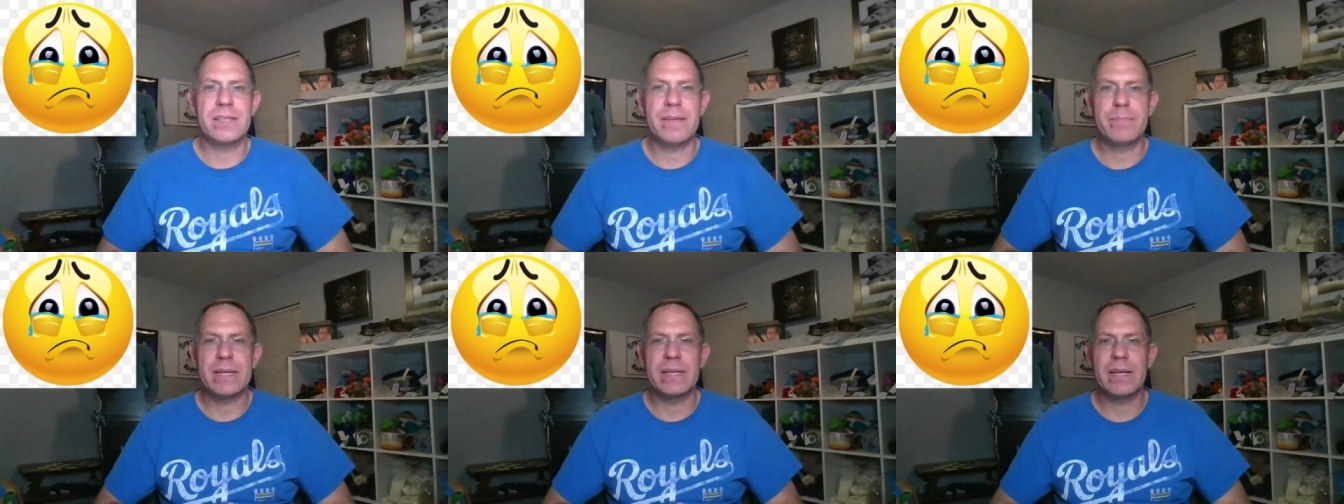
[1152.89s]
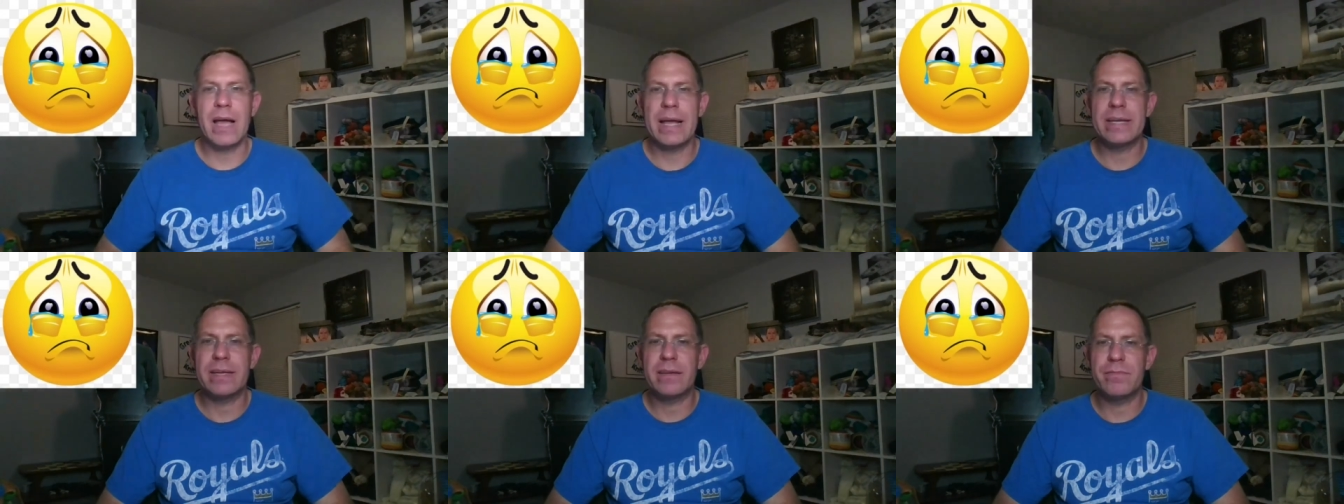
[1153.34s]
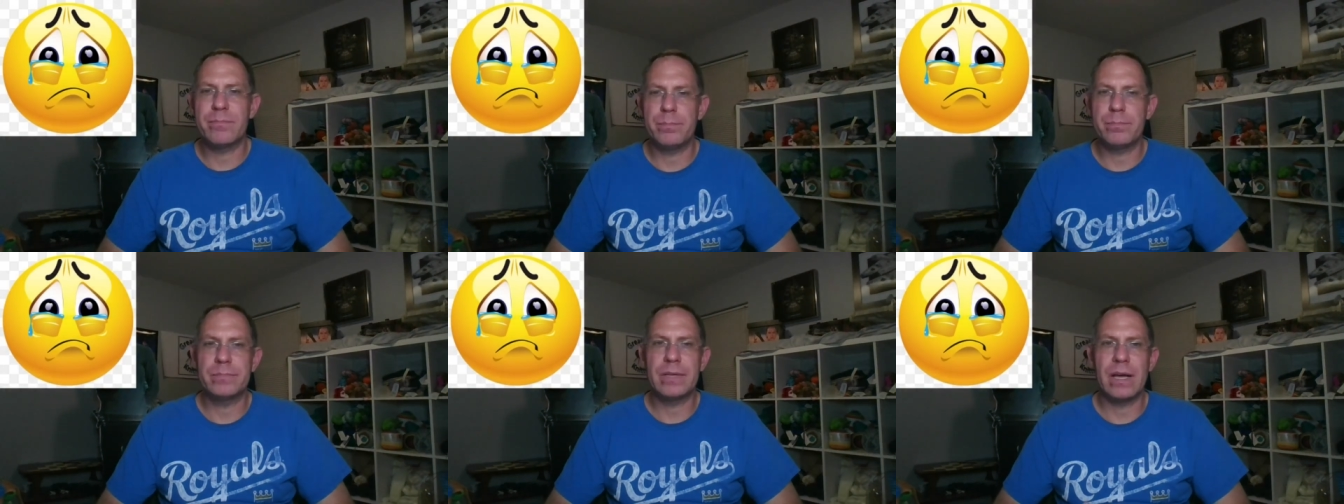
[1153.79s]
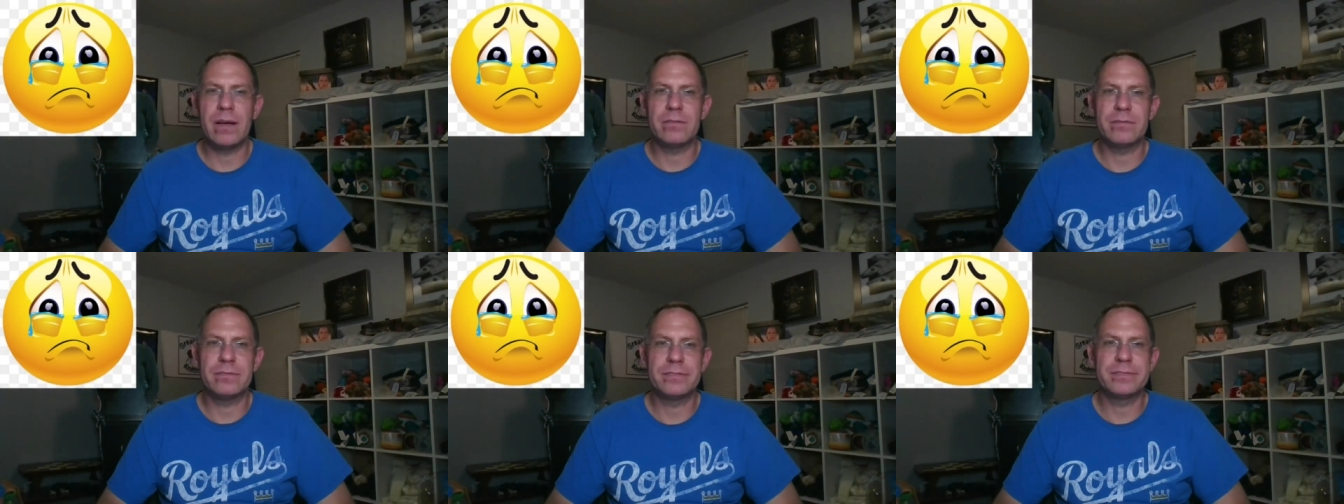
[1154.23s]
They've been kind
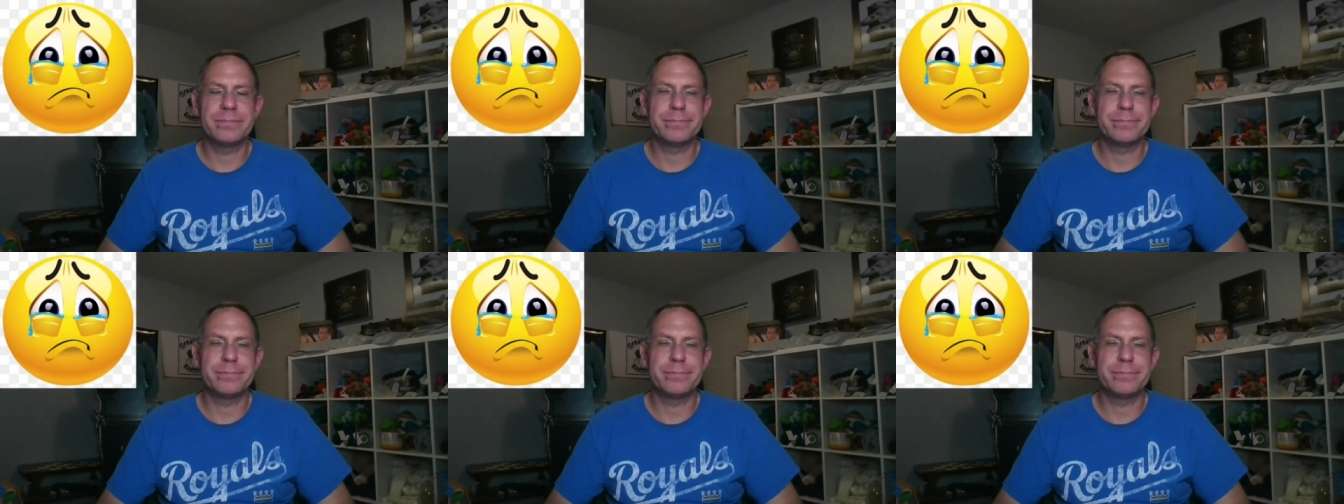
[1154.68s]
of